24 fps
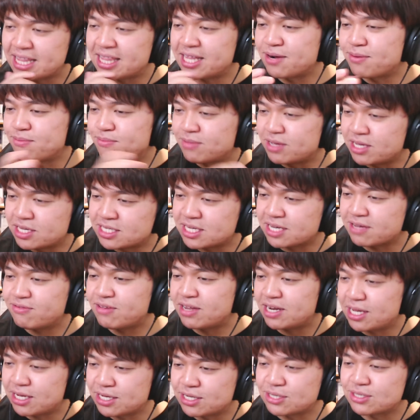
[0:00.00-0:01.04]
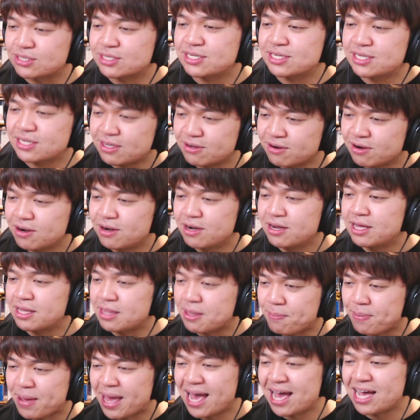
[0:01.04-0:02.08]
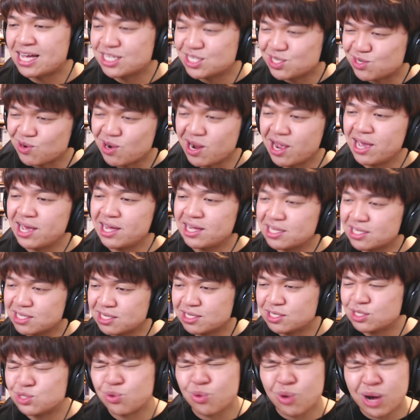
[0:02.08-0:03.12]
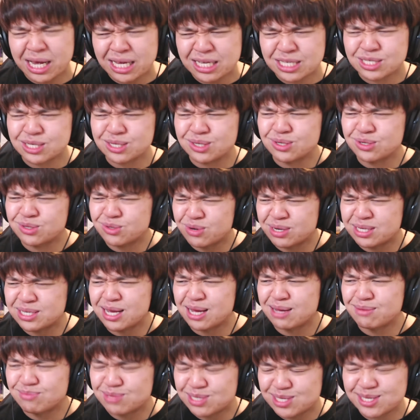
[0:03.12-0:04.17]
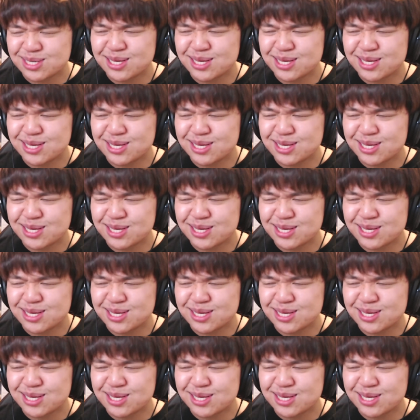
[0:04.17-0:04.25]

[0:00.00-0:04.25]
music videos in the past, right? Twice or three times.